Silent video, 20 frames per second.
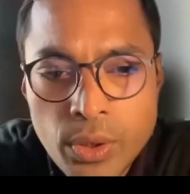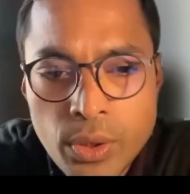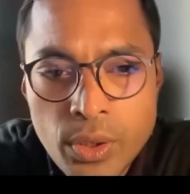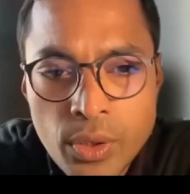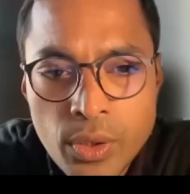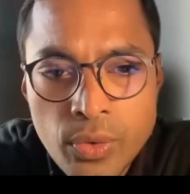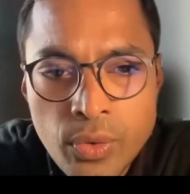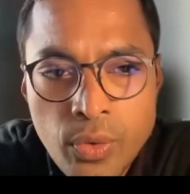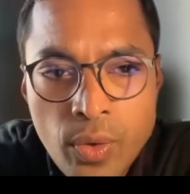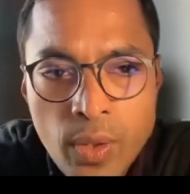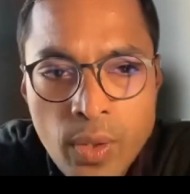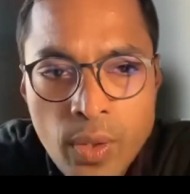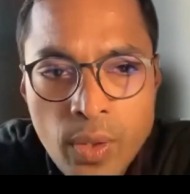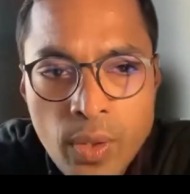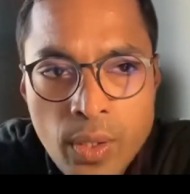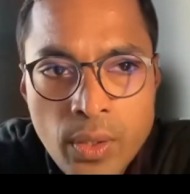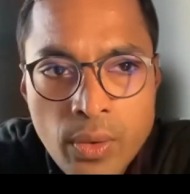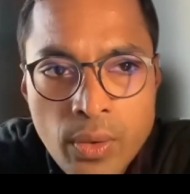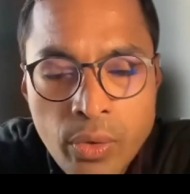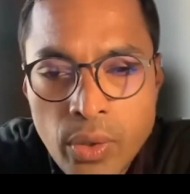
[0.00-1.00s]
of the
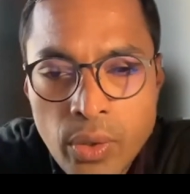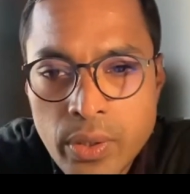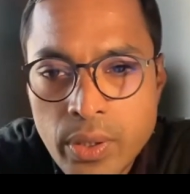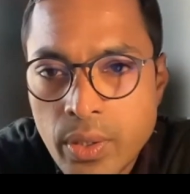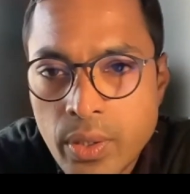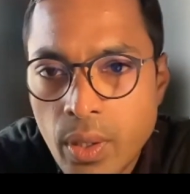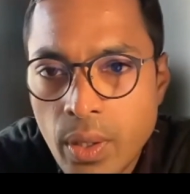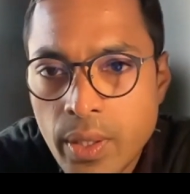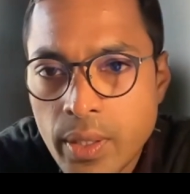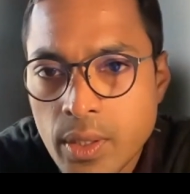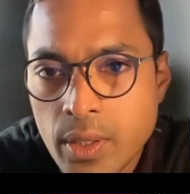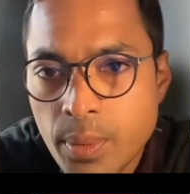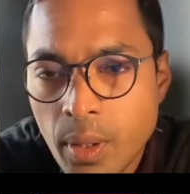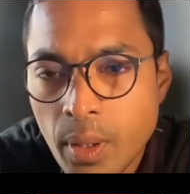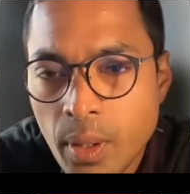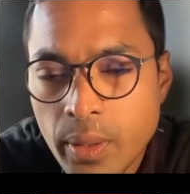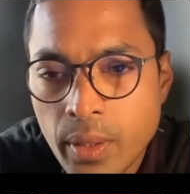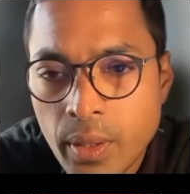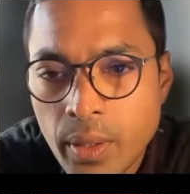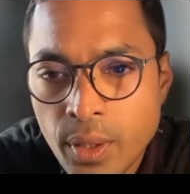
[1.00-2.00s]
folks in the audience probably
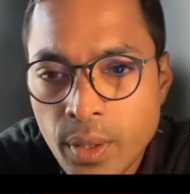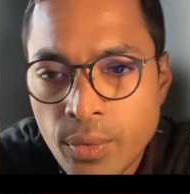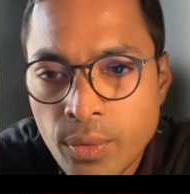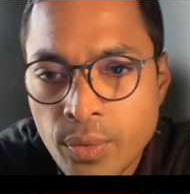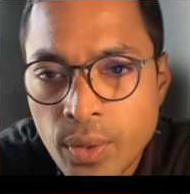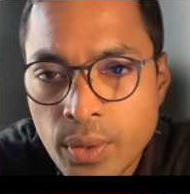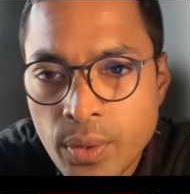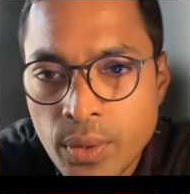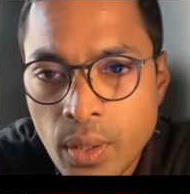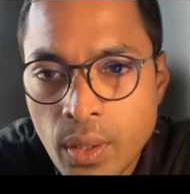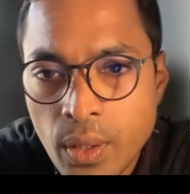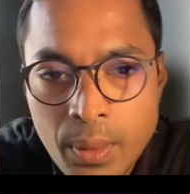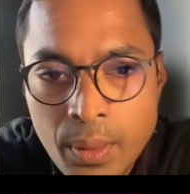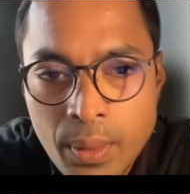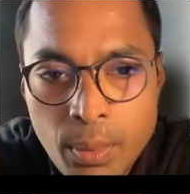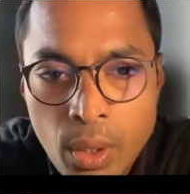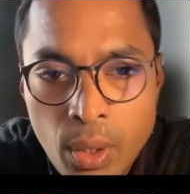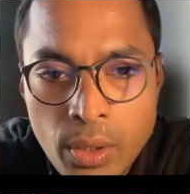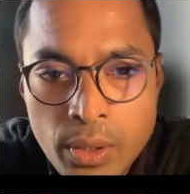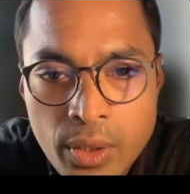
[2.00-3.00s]
heard of this concept
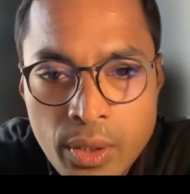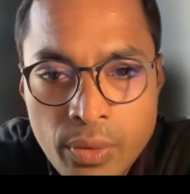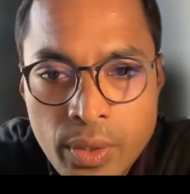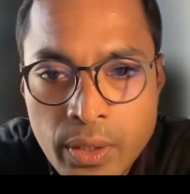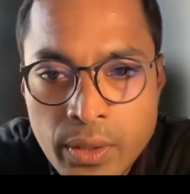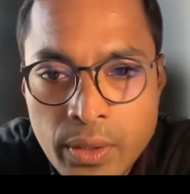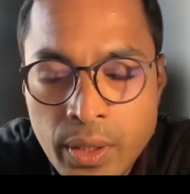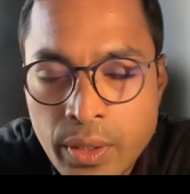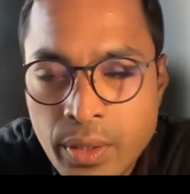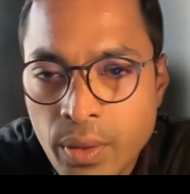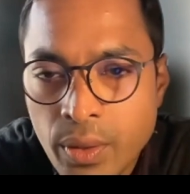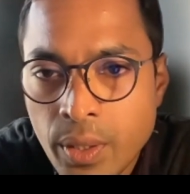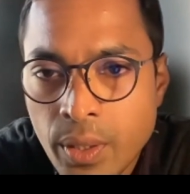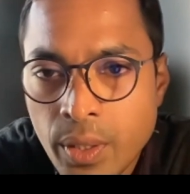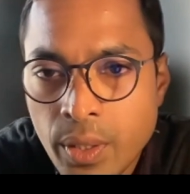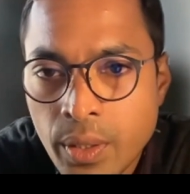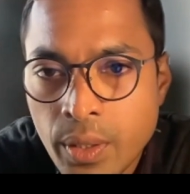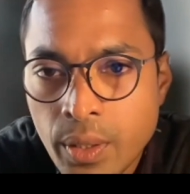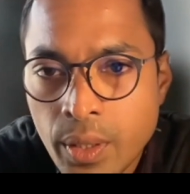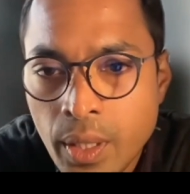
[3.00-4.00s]
called shifting
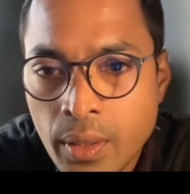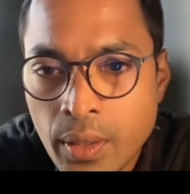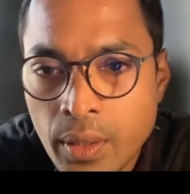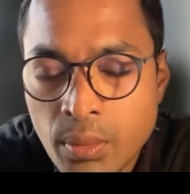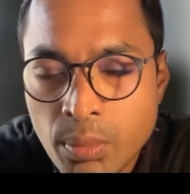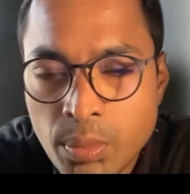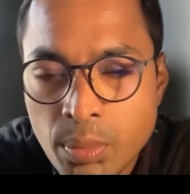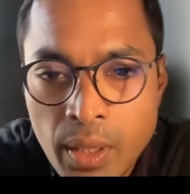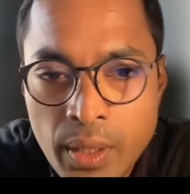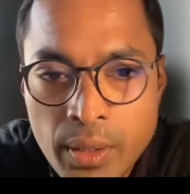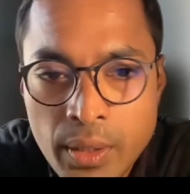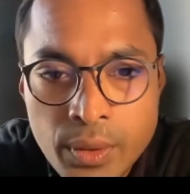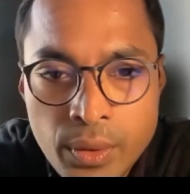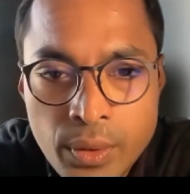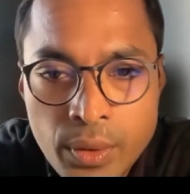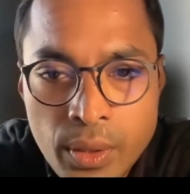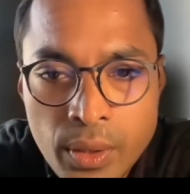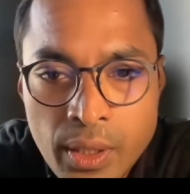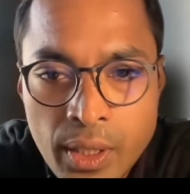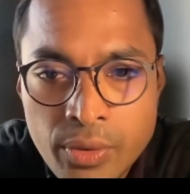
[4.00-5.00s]
security and compliance to
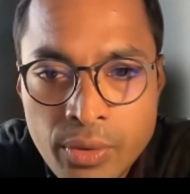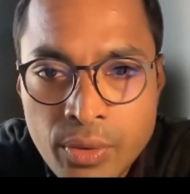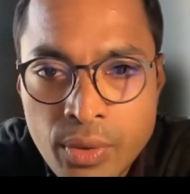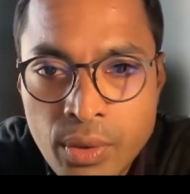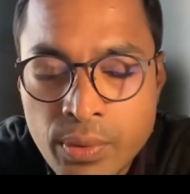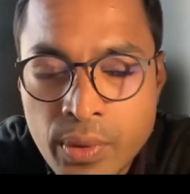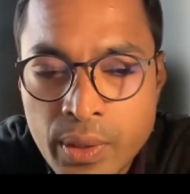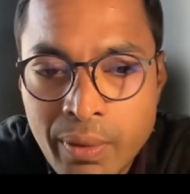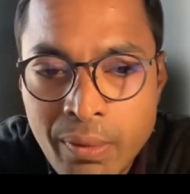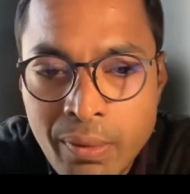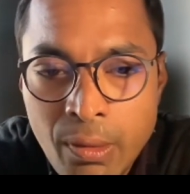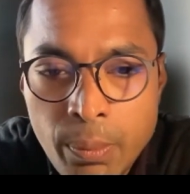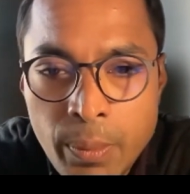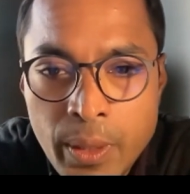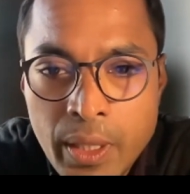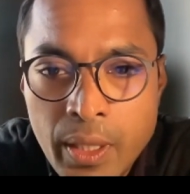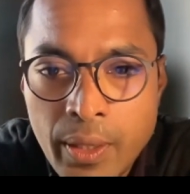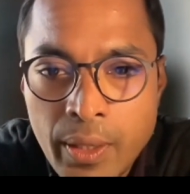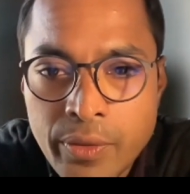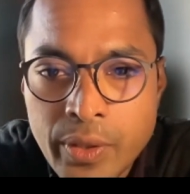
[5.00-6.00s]
the left of the
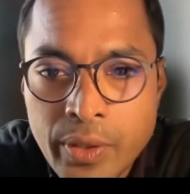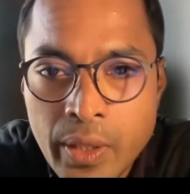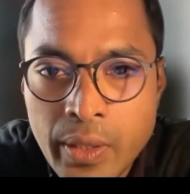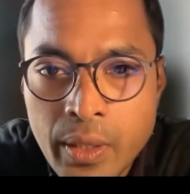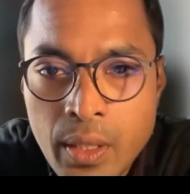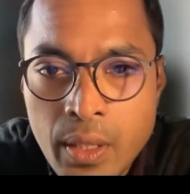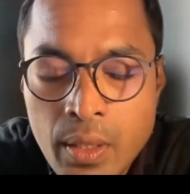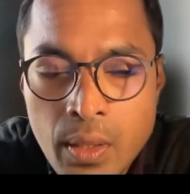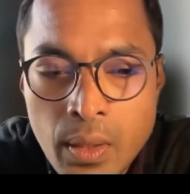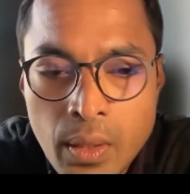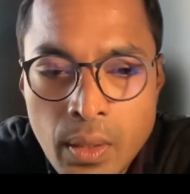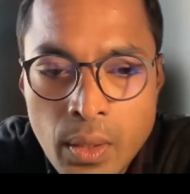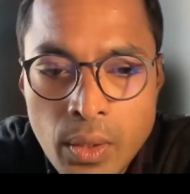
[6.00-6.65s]
development lifecycle.